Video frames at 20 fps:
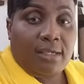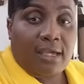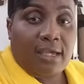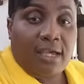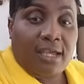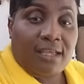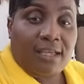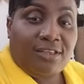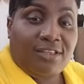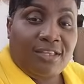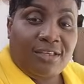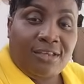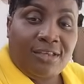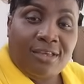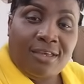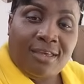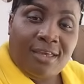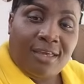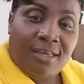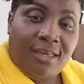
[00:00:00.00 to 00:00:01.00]
Yeah.
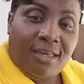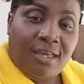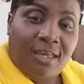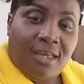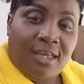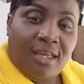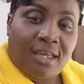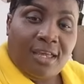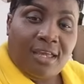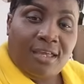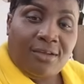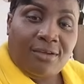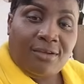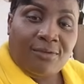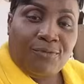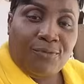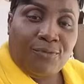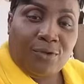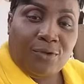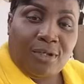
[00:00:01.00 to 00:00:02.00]

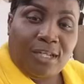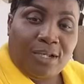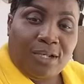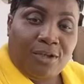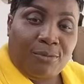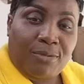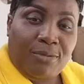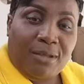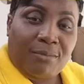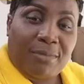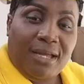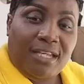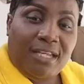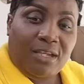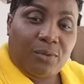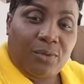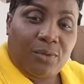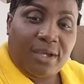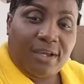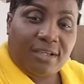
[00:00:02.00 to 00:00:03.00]
Put little bit
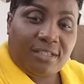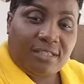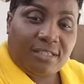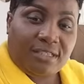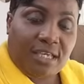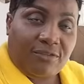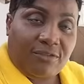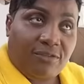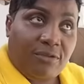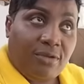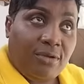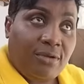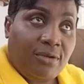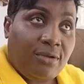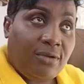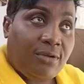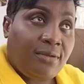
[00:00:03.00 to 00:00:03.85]
money, we are 7.